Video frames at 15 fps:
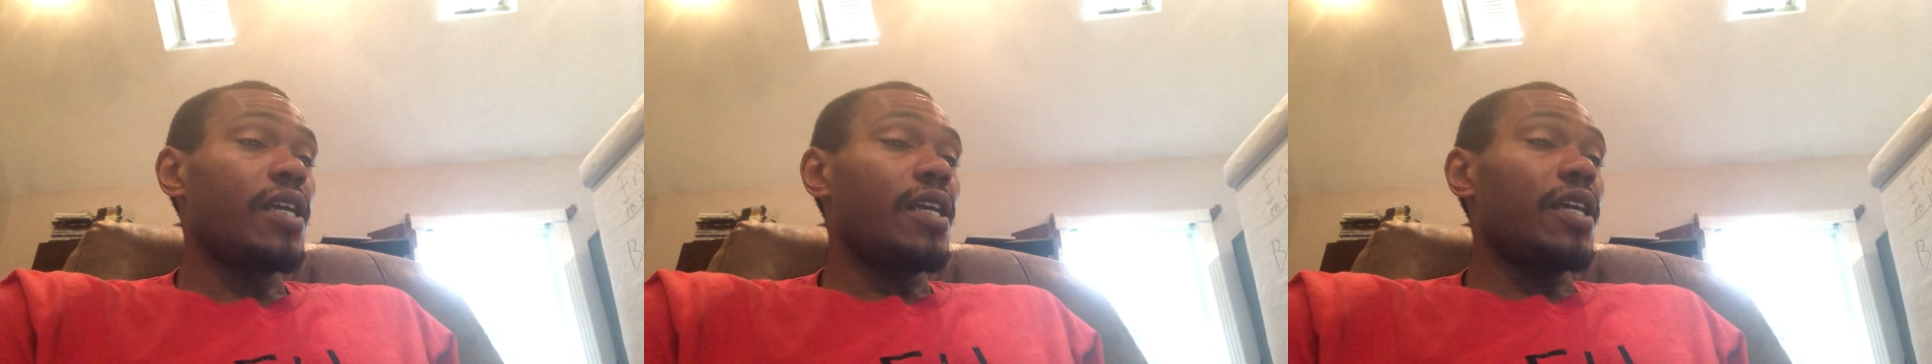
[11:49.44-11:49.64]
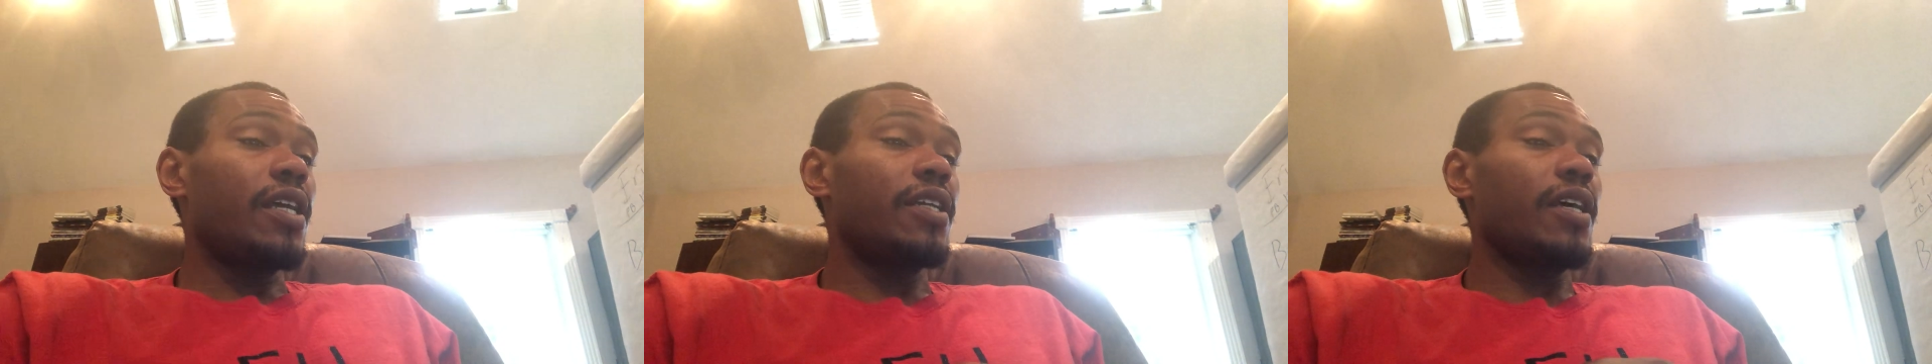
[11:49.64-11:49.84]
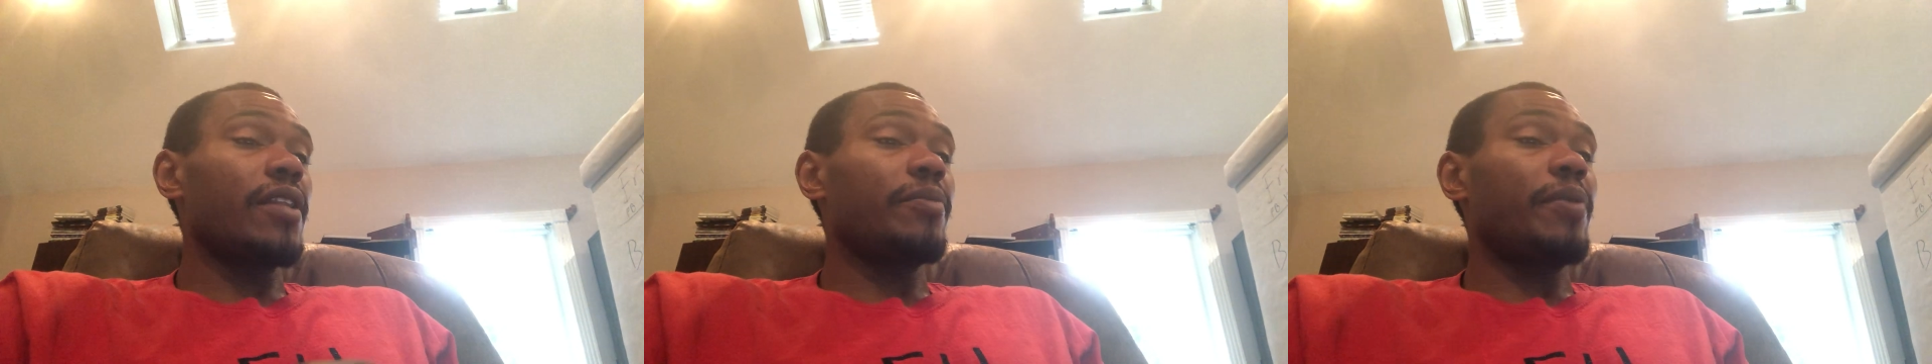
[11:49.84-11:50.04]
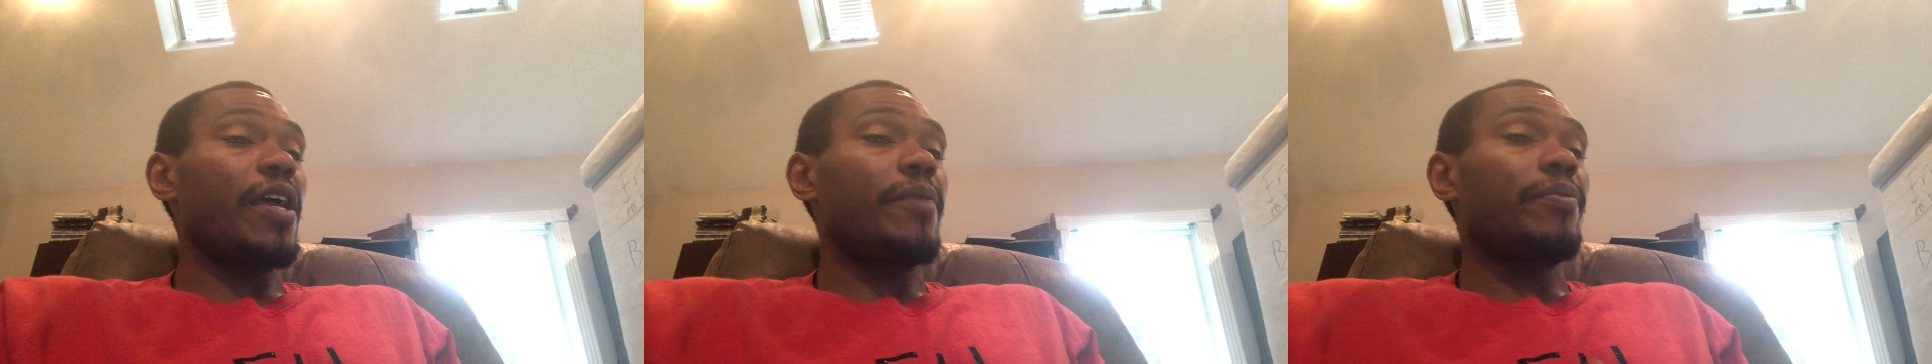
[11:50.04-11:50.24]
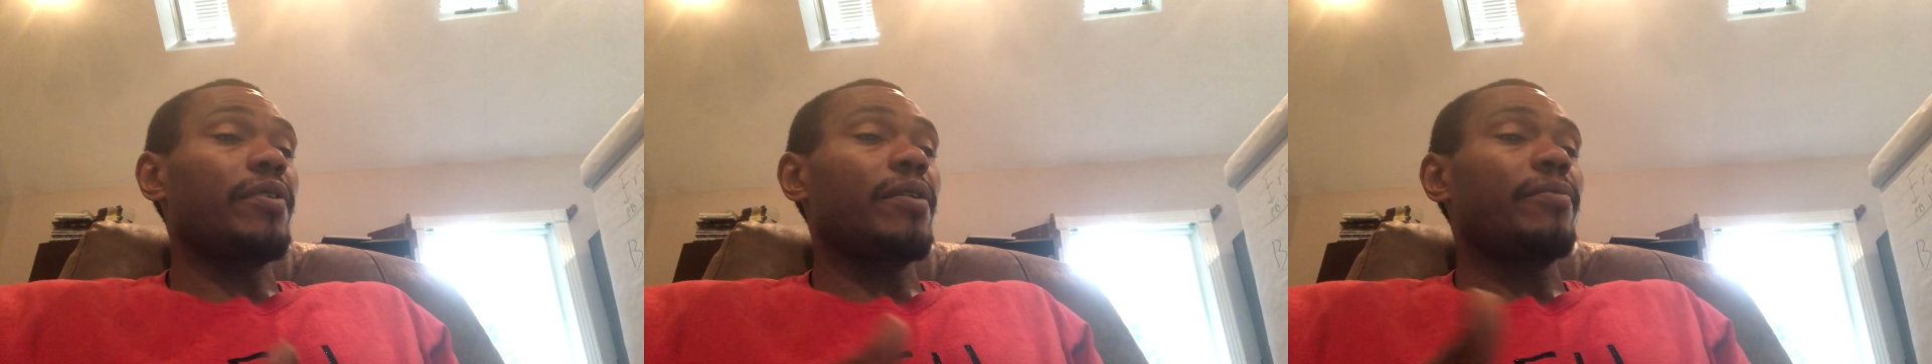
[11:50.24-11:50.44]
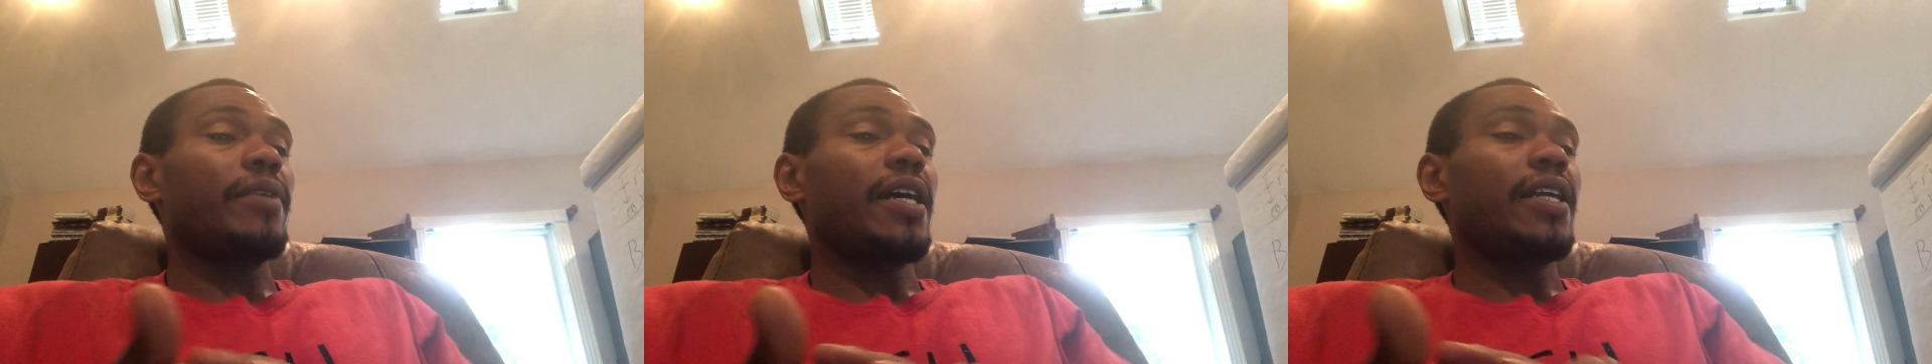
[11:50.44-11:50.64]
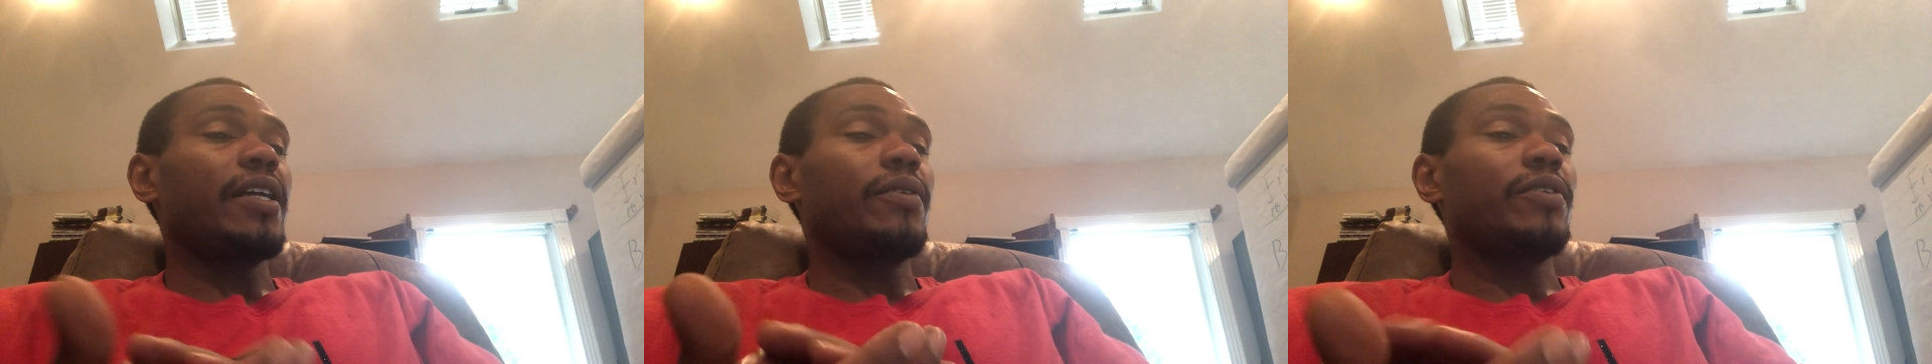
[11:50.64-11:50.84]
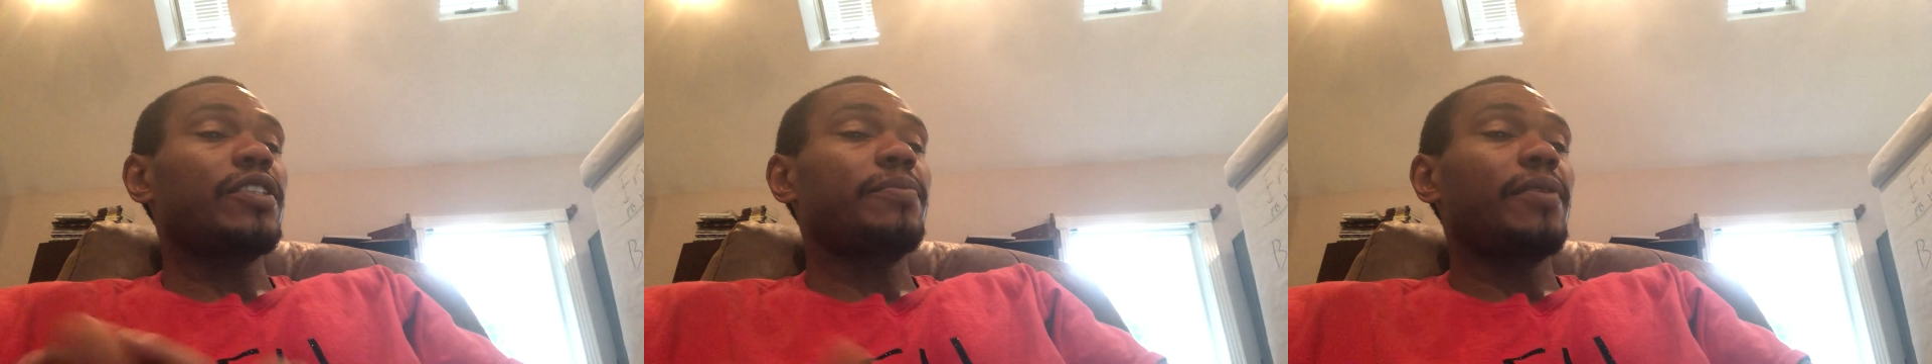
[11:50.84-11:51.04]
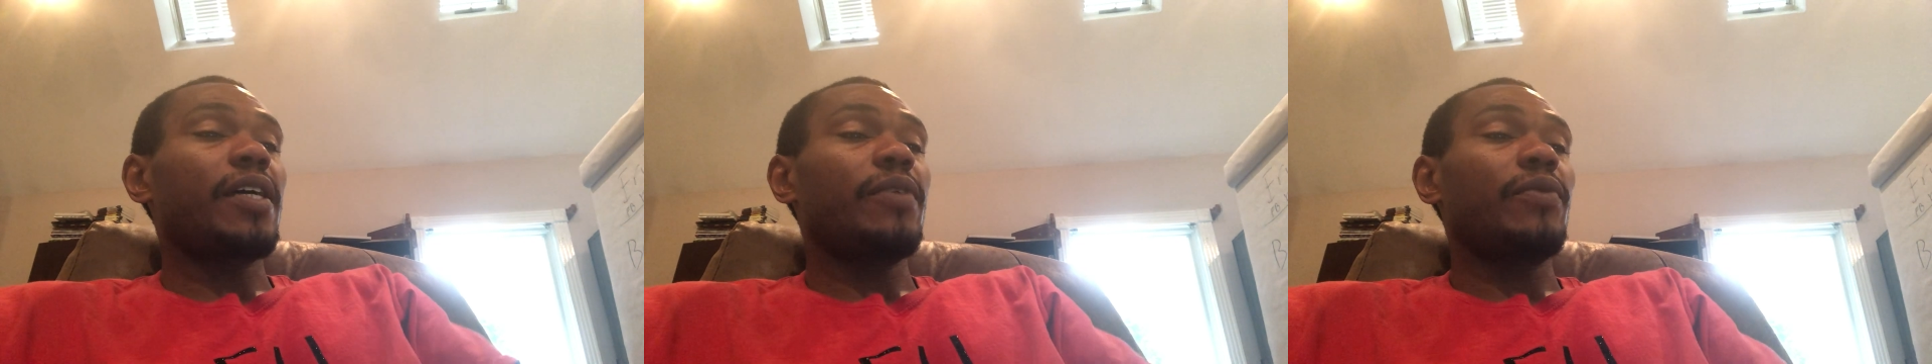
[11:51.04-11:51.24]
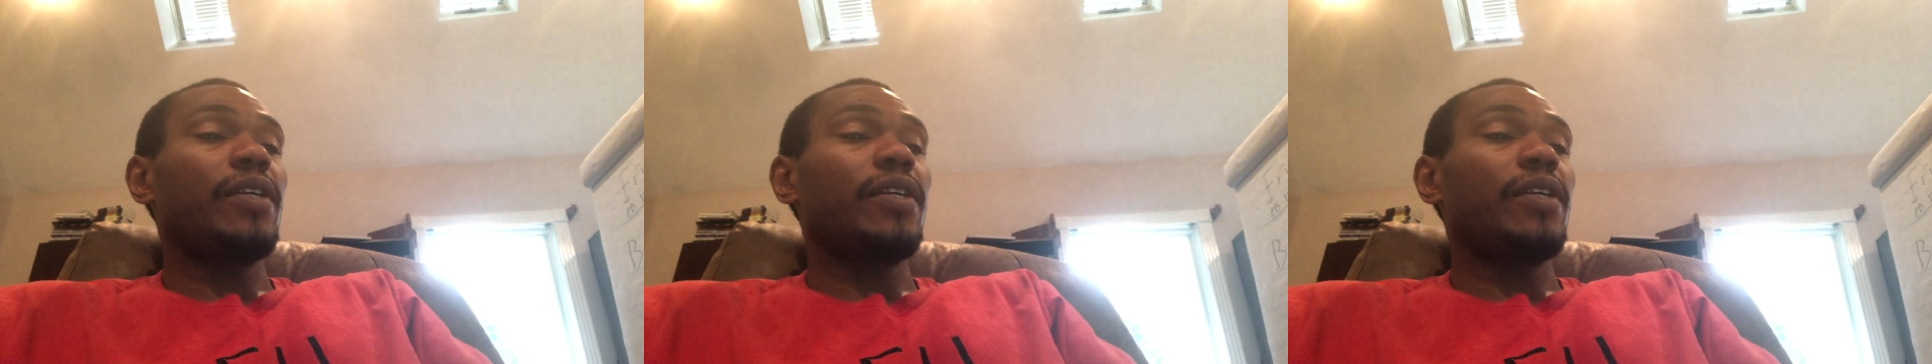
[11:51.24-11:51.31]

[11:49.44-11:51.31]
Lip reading: In another paper I'm writing, I'll explain